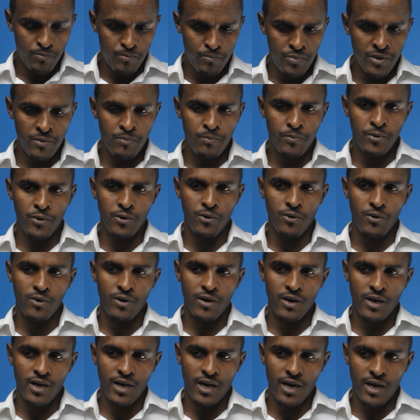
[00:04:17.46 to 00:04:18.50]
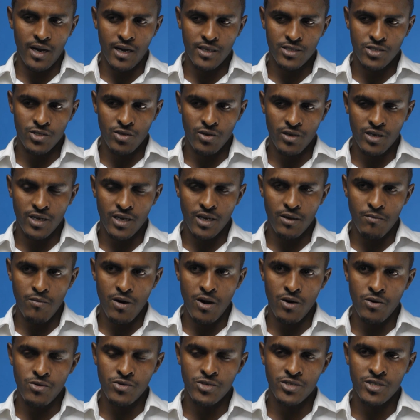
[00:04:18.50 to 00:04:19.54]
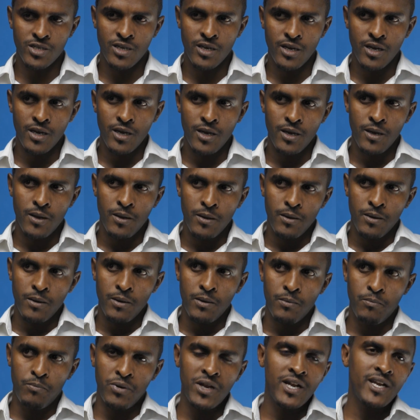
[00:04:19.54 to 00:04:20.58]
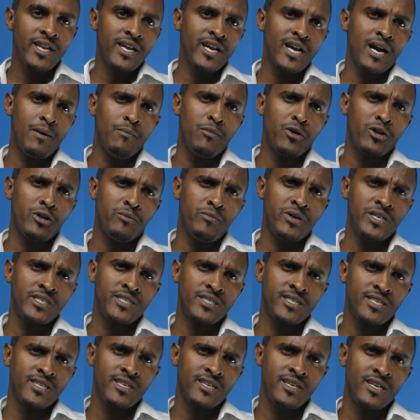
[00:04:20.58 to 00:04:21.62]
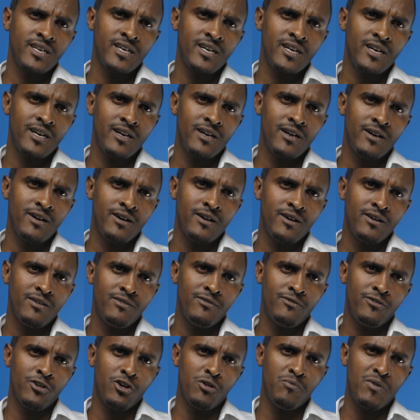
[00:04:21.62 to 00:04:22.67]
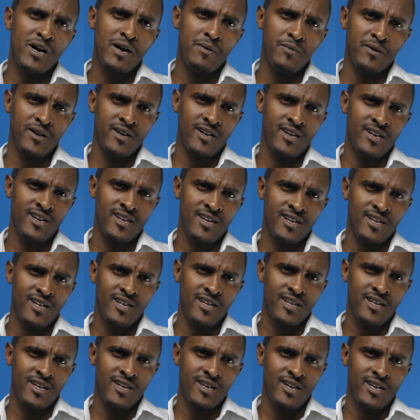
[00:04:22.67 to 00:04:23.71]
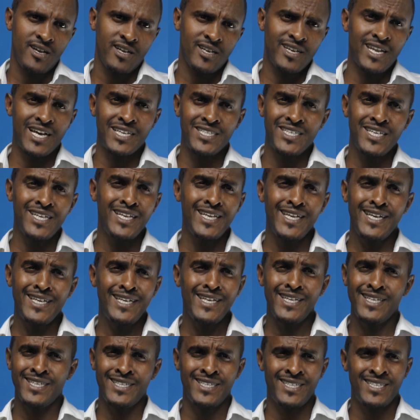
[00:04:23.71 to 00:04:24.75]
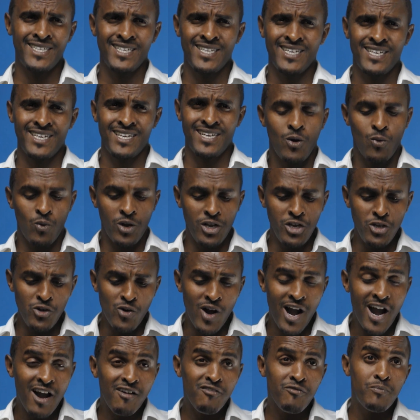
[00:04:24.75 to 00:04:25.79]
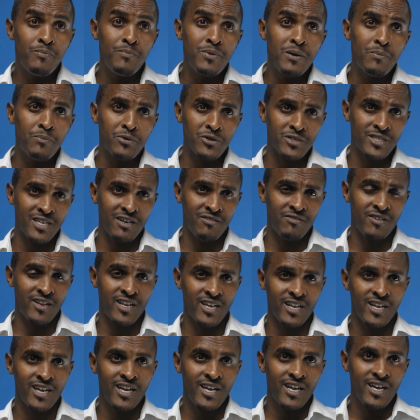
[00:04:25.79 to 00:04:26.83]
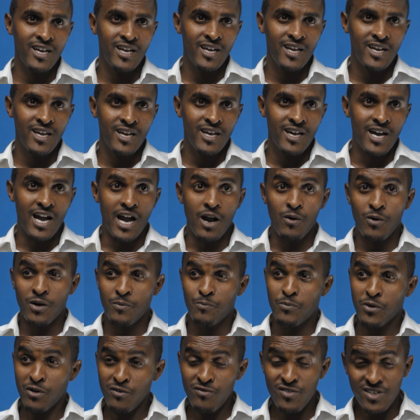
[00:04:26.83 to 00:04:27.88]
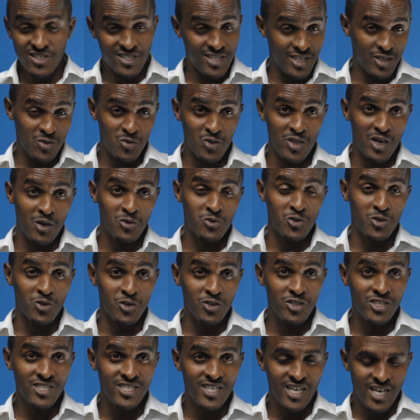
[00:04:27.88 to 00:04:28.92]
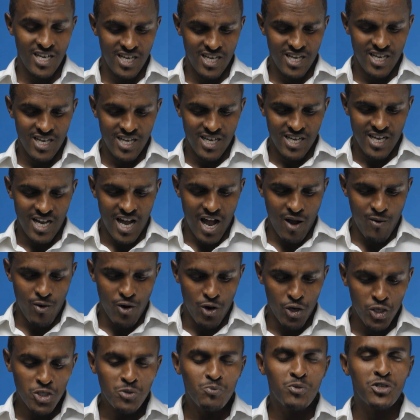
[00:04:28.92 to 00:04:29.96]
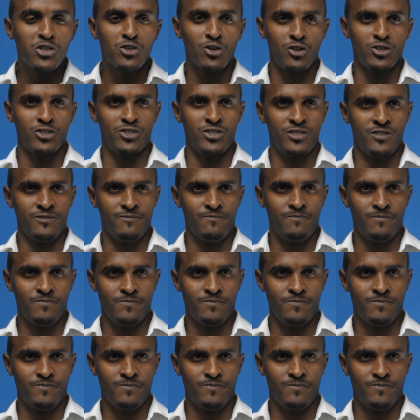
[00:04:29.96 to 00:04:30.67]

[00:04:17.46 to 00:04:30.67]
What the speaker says: people are talking about building a monument for Obama. Does he need it? When you have people suffering, our province is without roads, our hospitals